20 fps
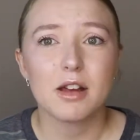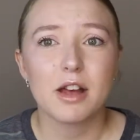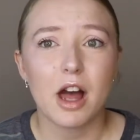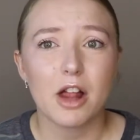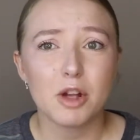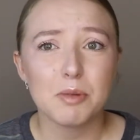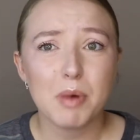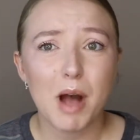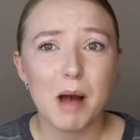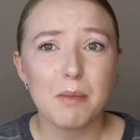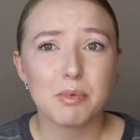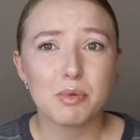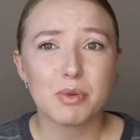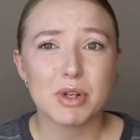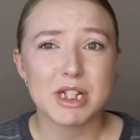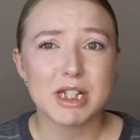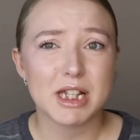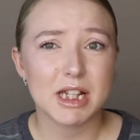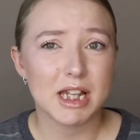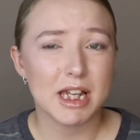Colourpop
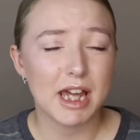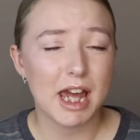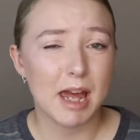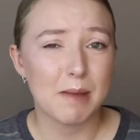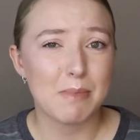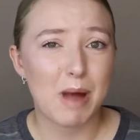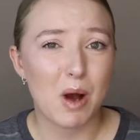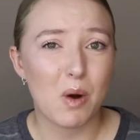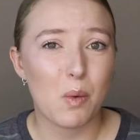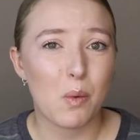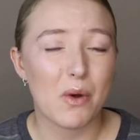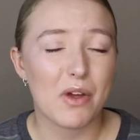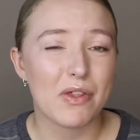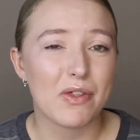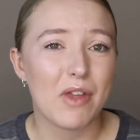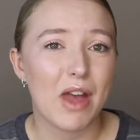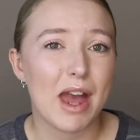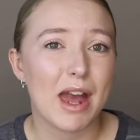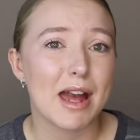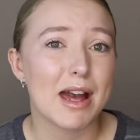recently came out
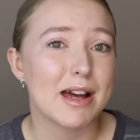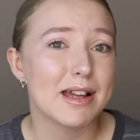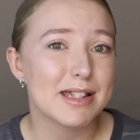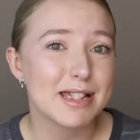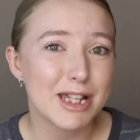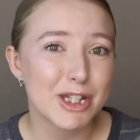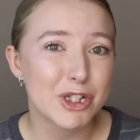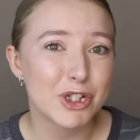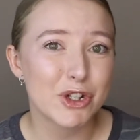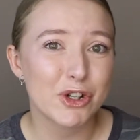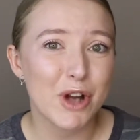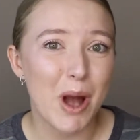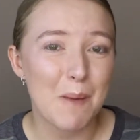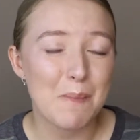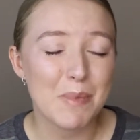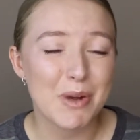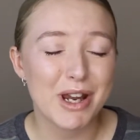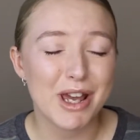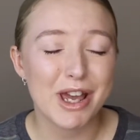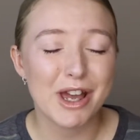with a sister
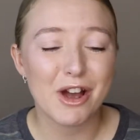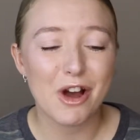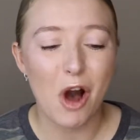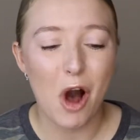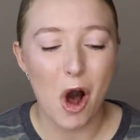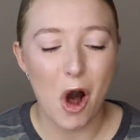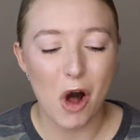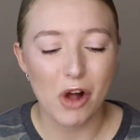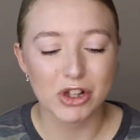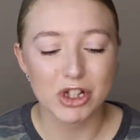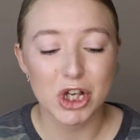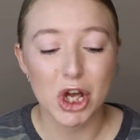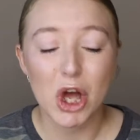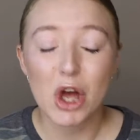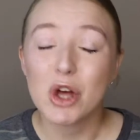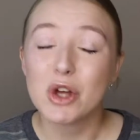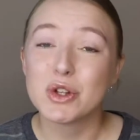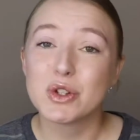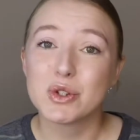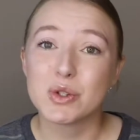company called
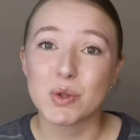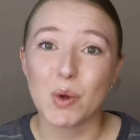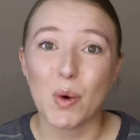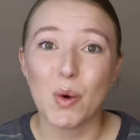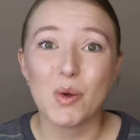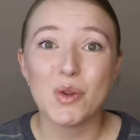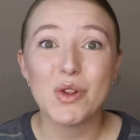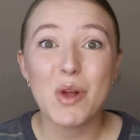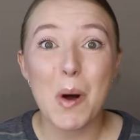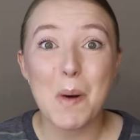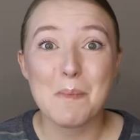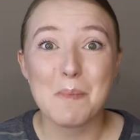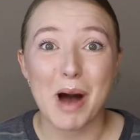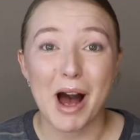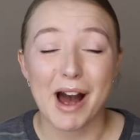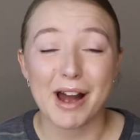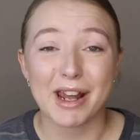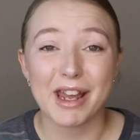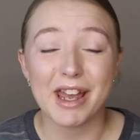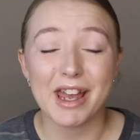Soul
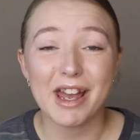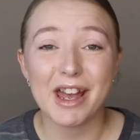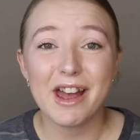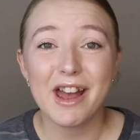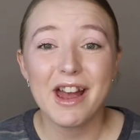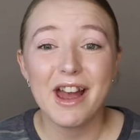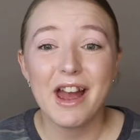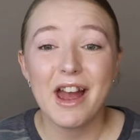Body.